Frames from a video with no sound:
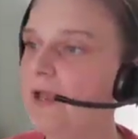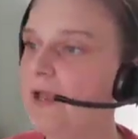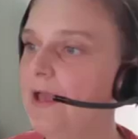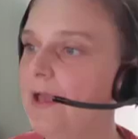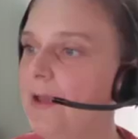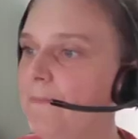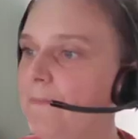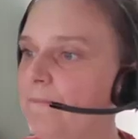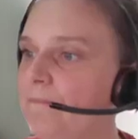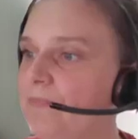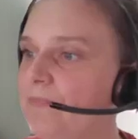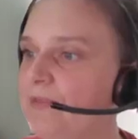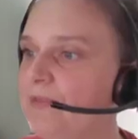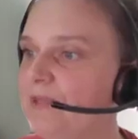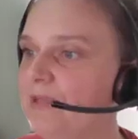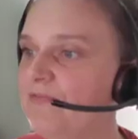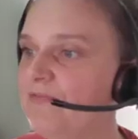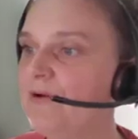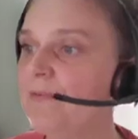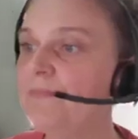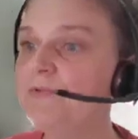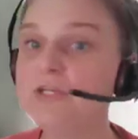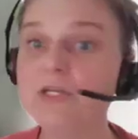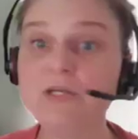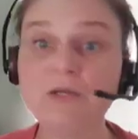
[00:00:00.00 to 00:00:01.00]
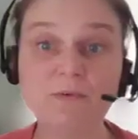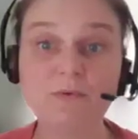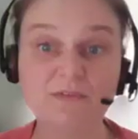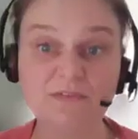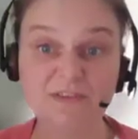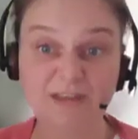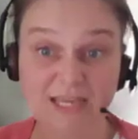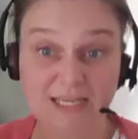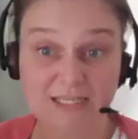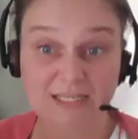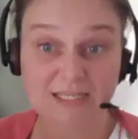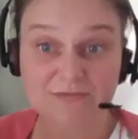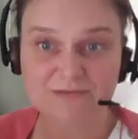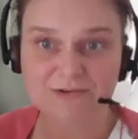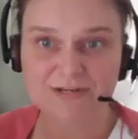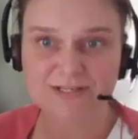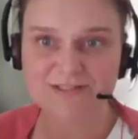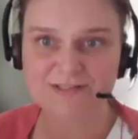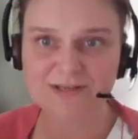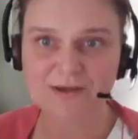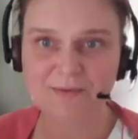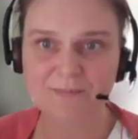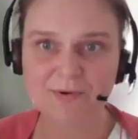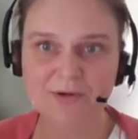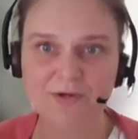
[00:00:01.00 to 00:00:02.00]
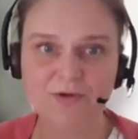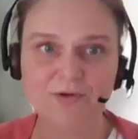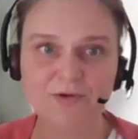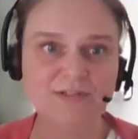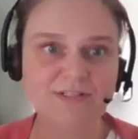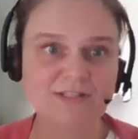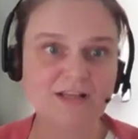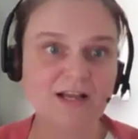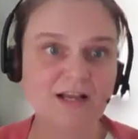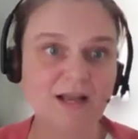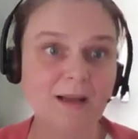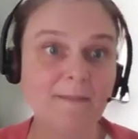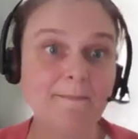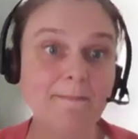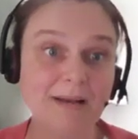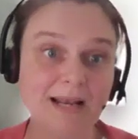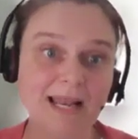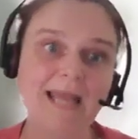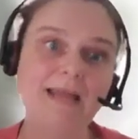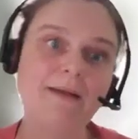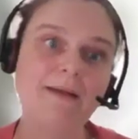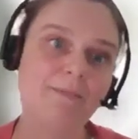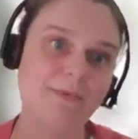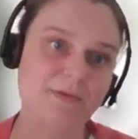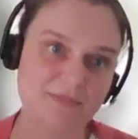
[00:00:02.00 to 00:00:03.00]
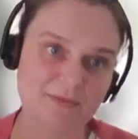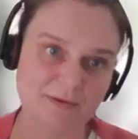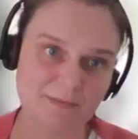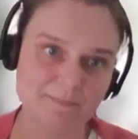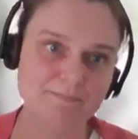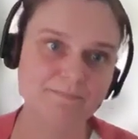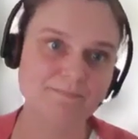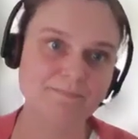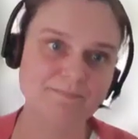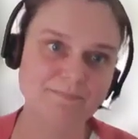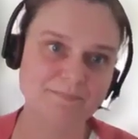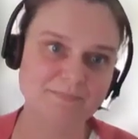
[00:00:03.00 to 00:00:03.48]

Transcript: if I'm doing it with kids, for example, it looks like I'm playing with them.